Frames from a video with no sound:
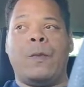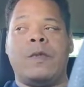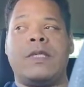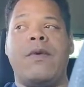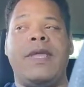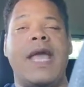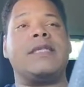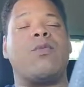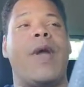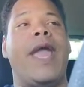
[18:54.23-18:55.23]
So
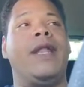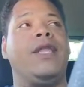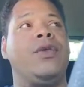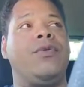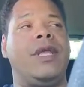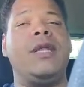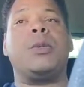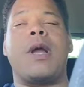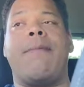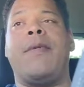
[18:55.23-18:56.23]
yes, Wayne, you did
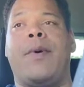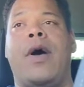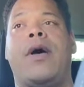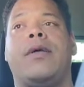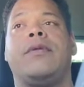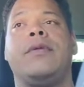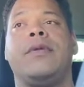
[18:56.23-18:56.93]
drop the ball.